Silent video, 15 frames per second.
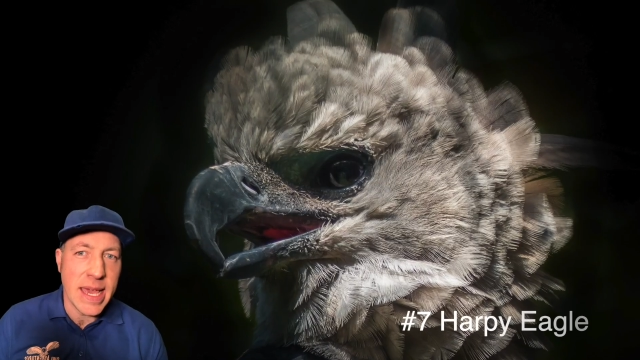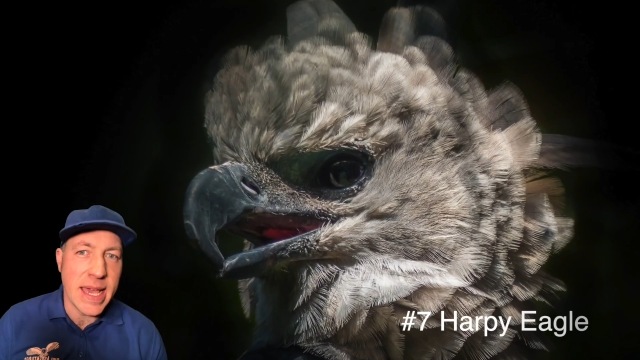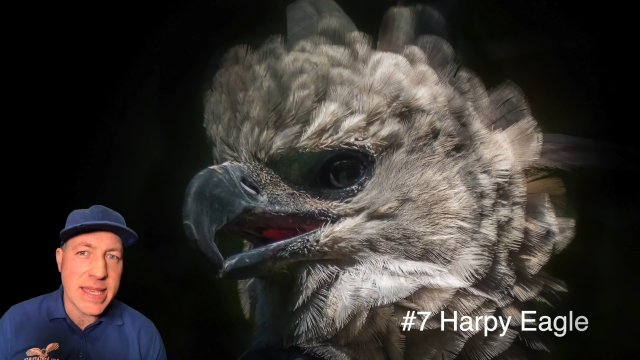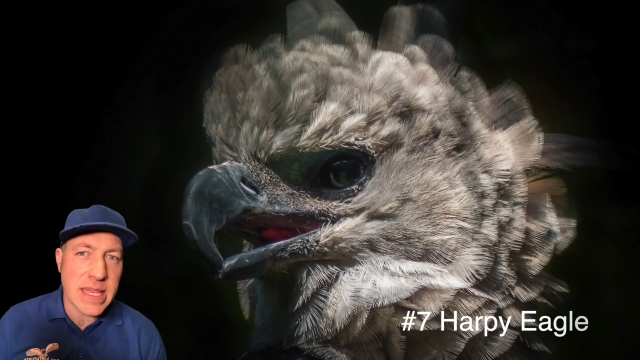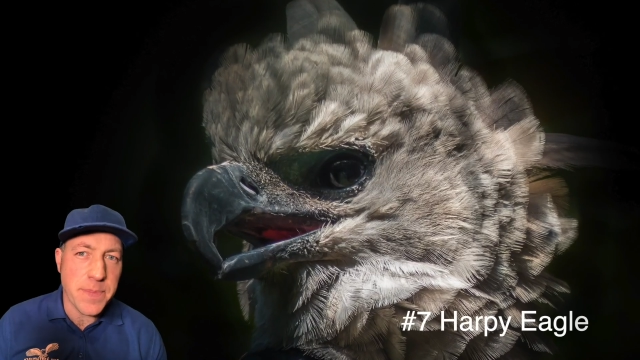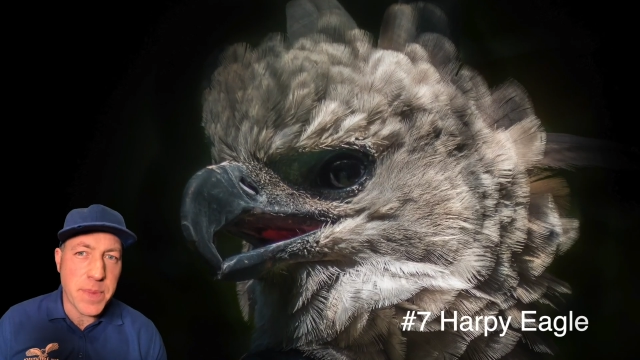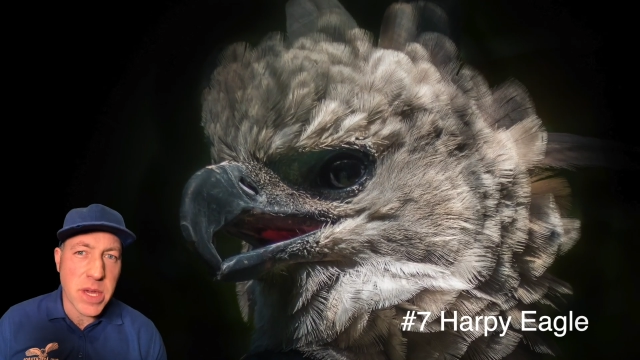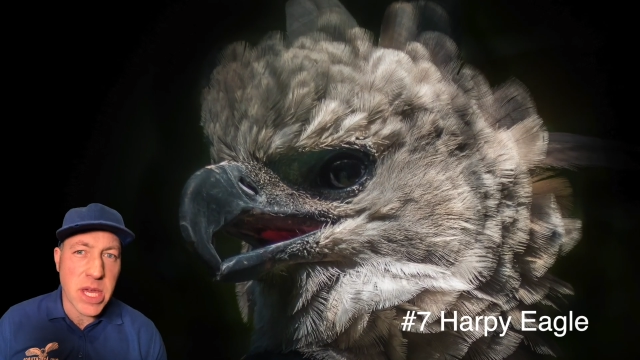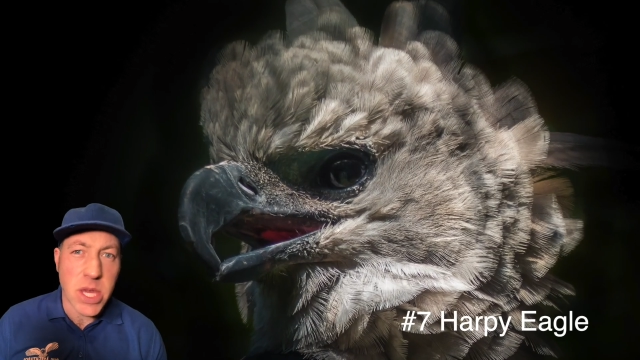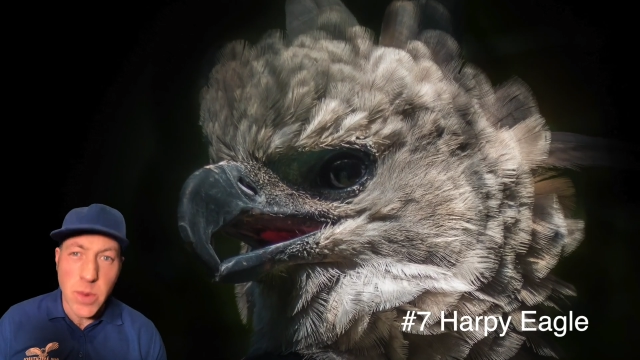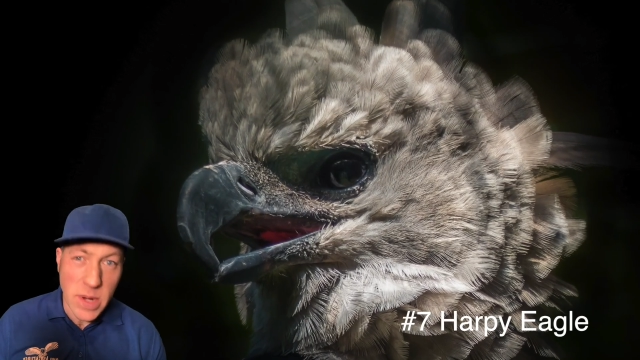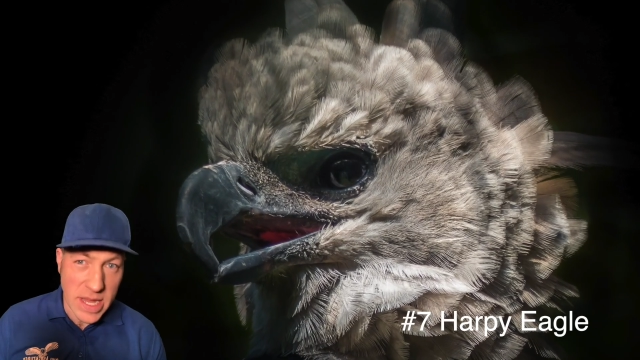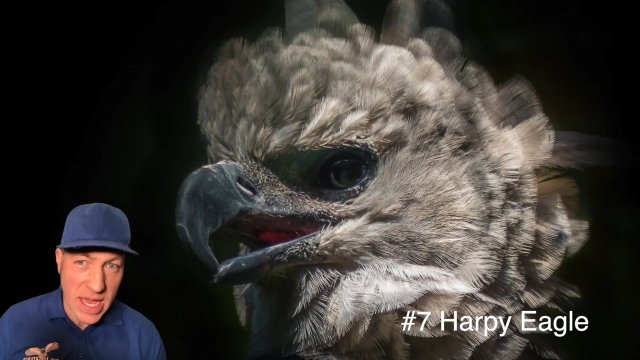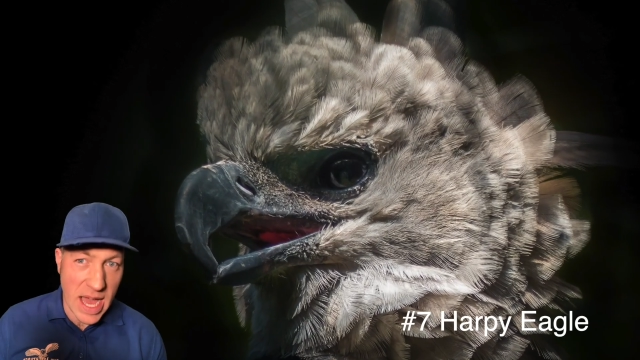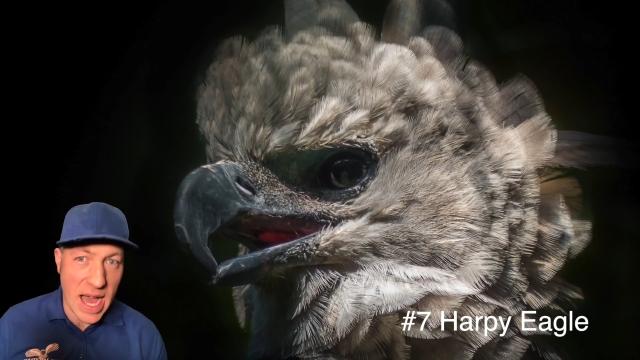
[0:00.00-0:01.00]
is the
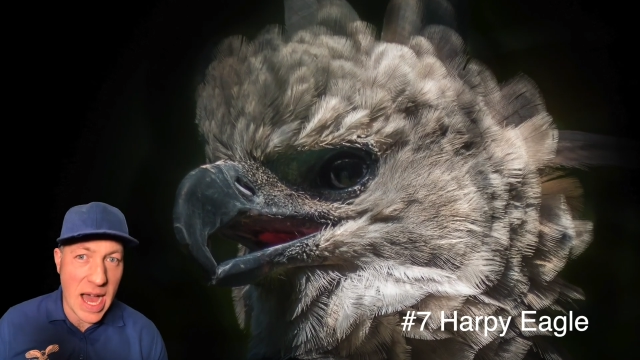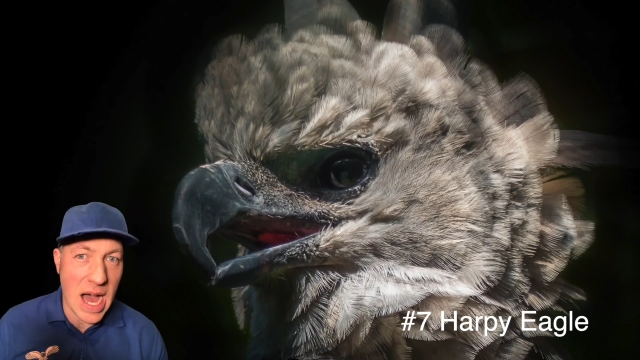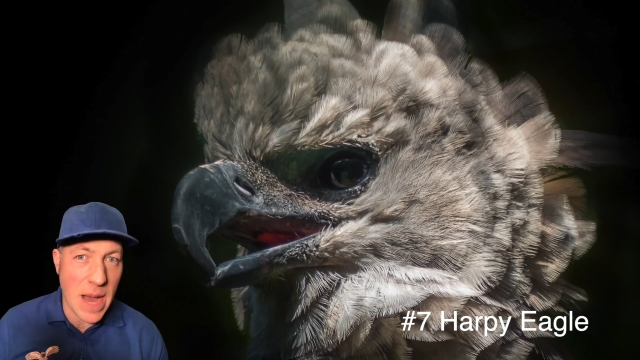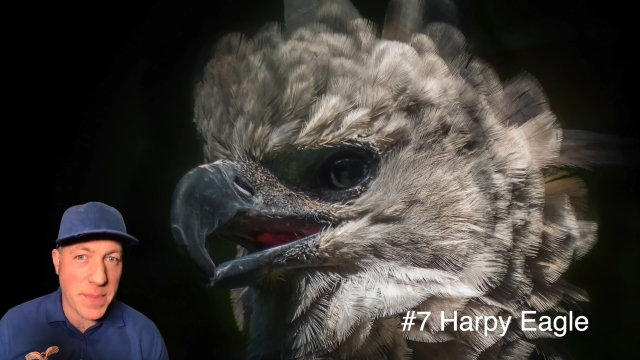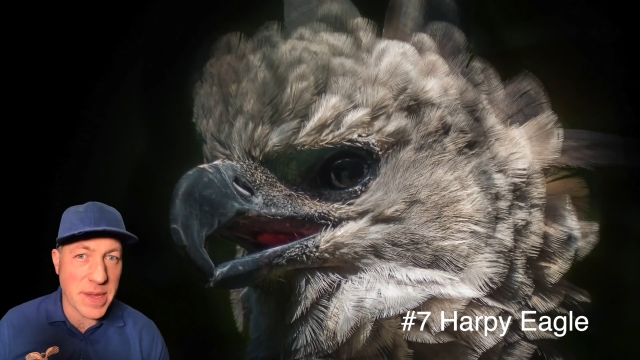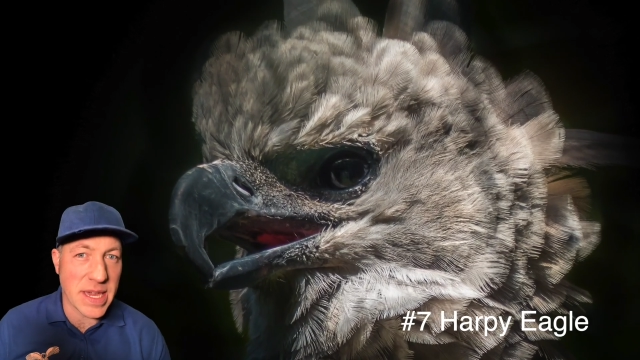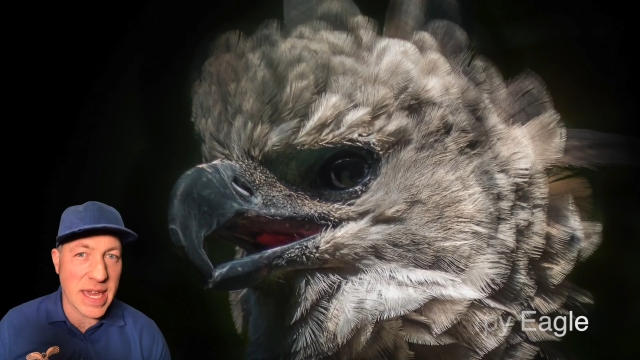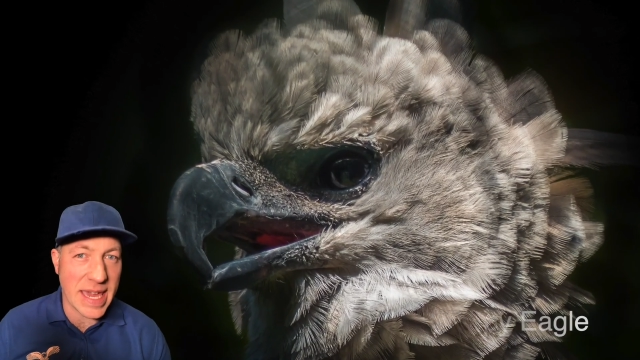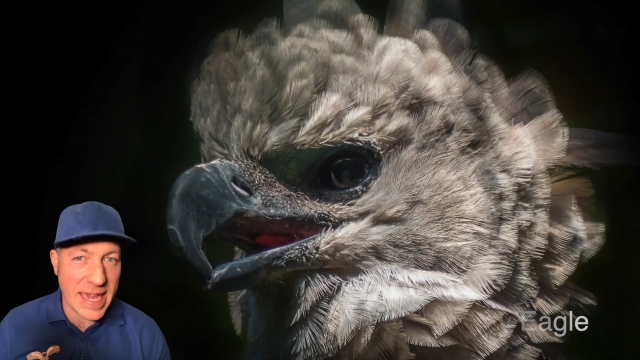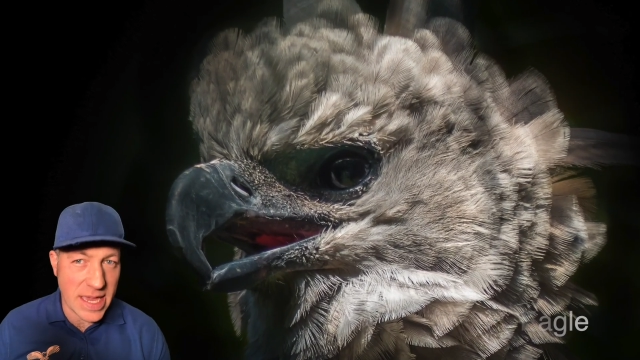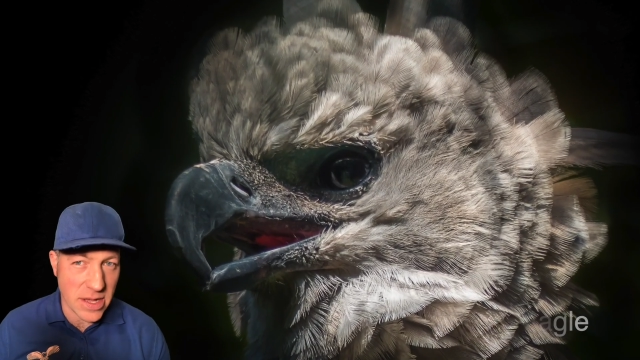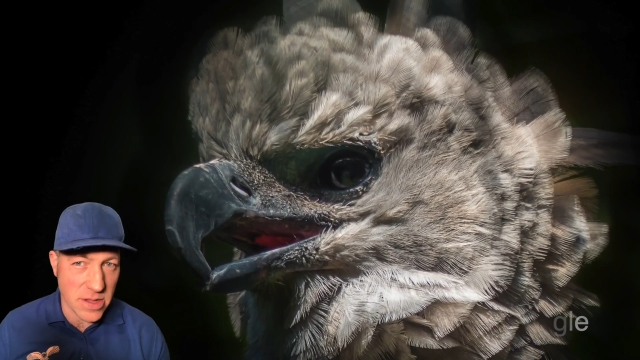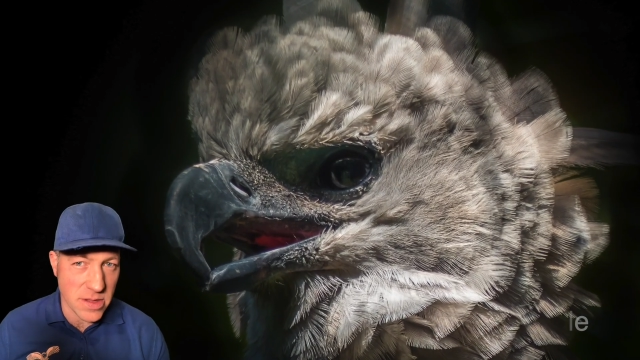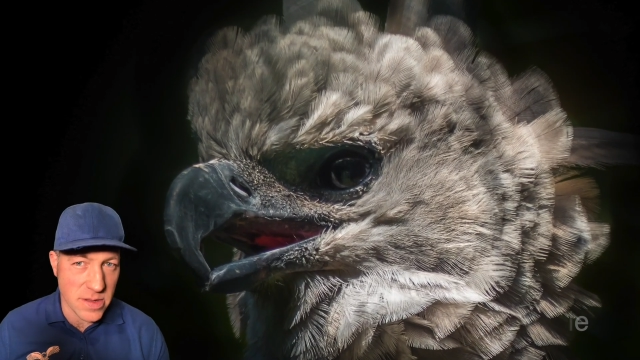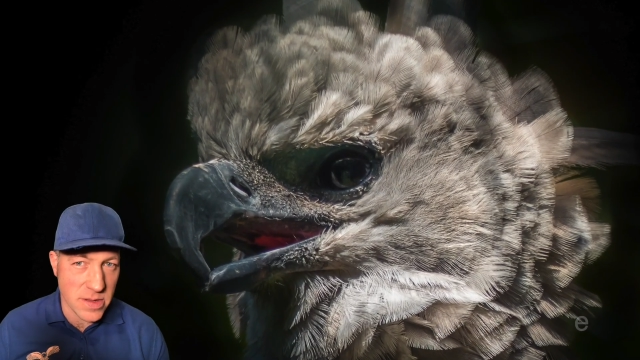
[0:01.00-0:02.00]
peculiar harpy
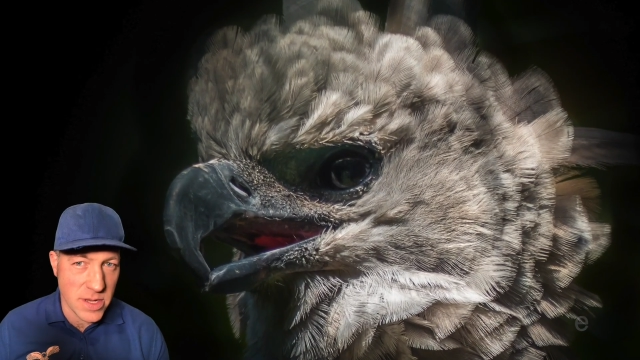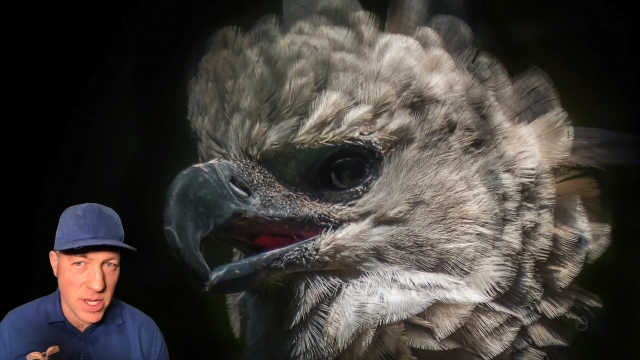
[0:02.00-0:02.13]
eagle,